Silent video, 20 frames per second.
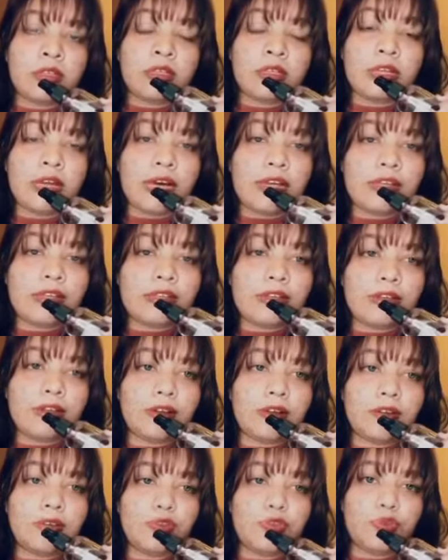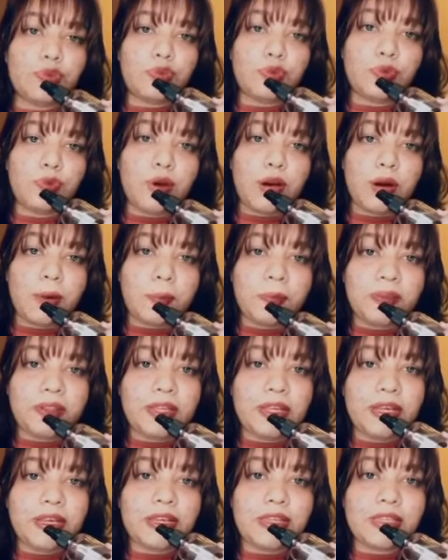like, you know, to a
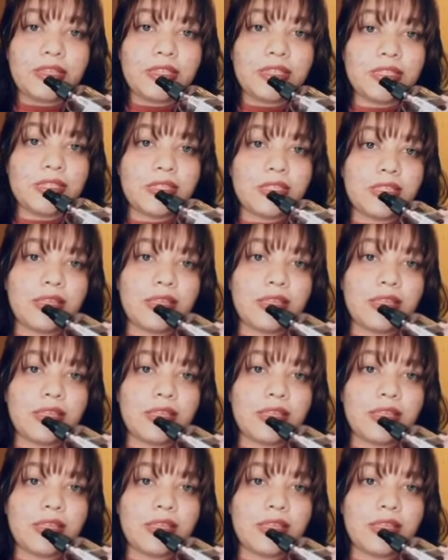place